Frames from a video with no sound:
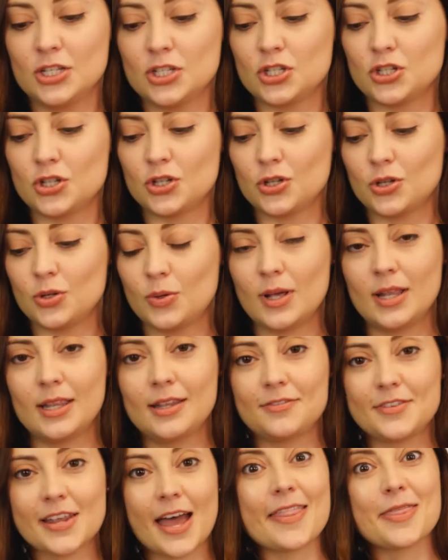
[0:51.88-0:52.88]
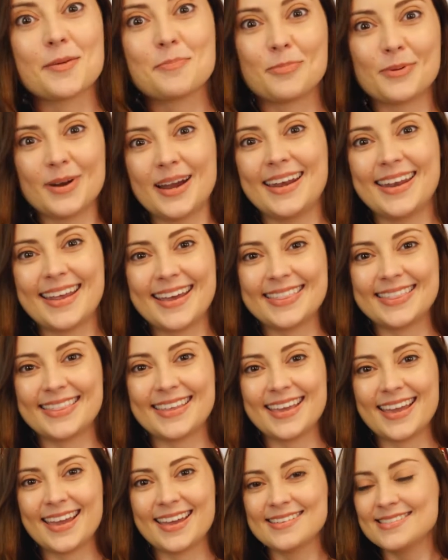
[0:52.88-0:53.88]
to lift out the bread at
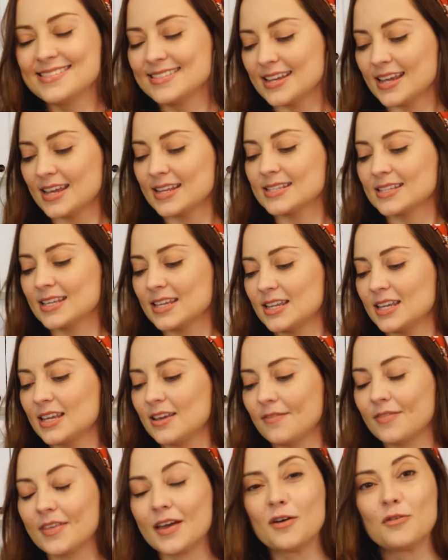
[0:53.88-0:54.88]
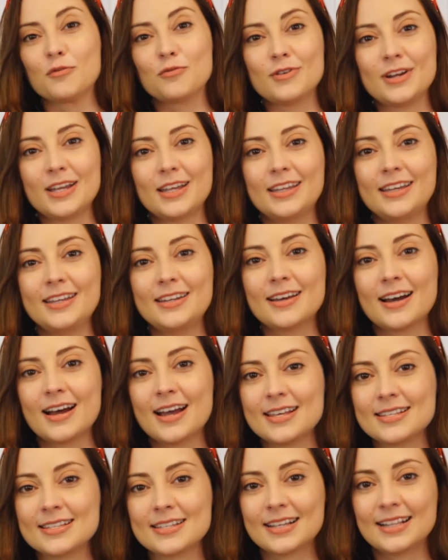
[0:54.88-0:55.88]
the end. It's going to give that really
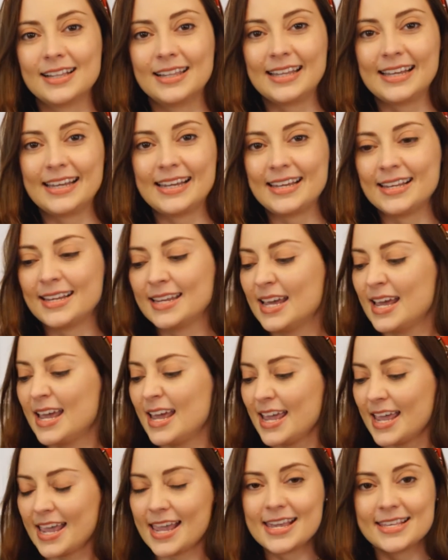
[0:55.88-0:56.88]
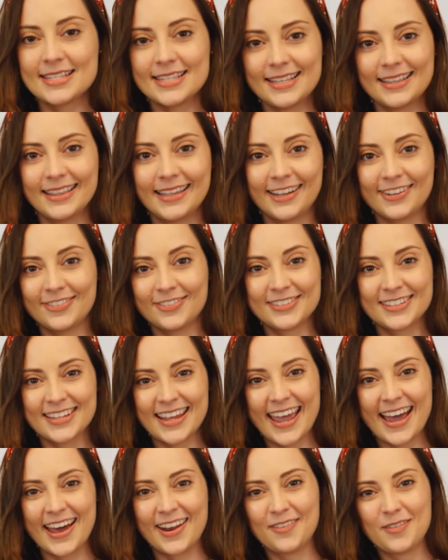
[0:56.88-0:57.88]
nice, clean, easy lift
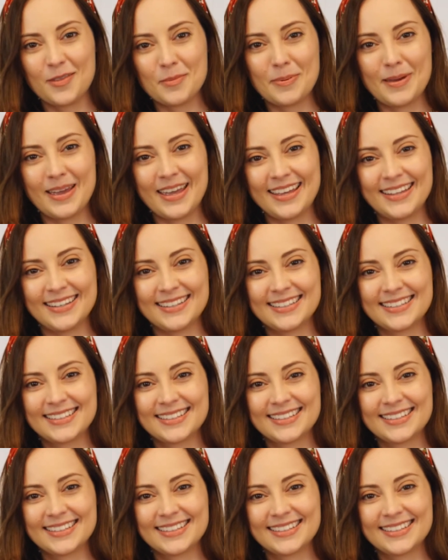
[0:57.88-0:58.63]
out of the pan.